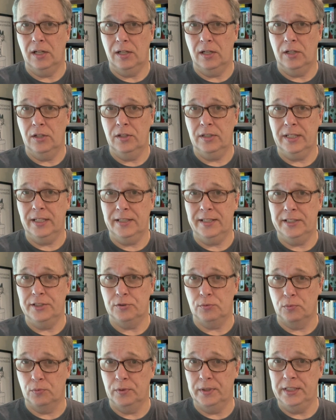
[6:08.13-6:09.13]
look at these
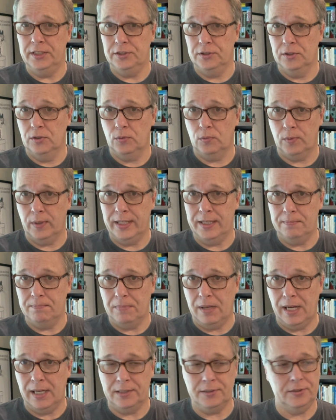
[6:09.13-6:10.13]
regional rate
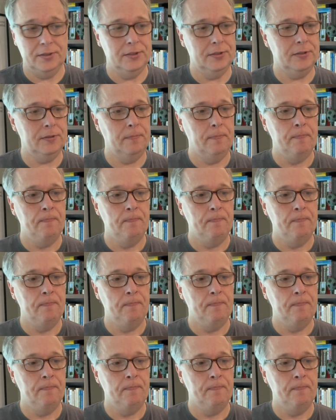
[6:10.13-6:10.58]
boxes.